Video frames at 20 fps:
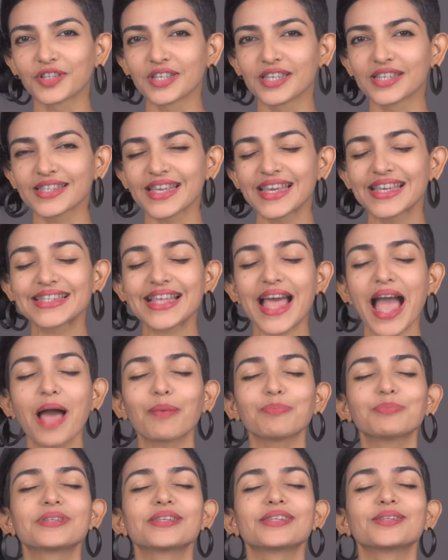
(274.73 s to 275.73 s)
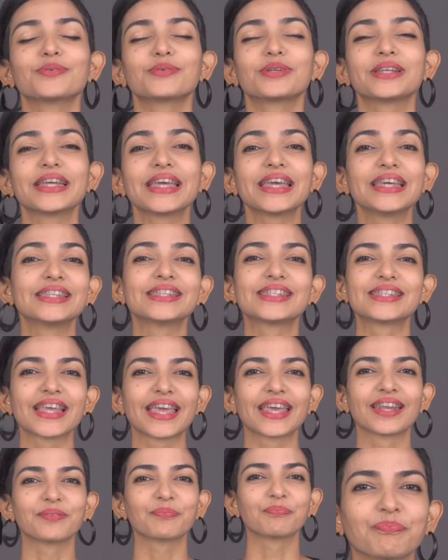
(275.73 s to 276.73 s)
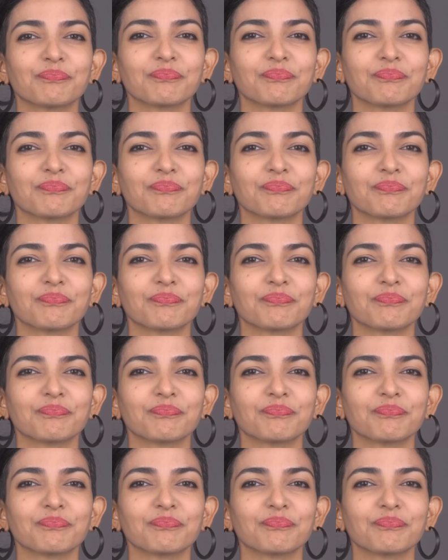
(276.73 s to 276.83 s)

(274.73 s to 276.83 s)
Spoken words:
this is absolutely insane.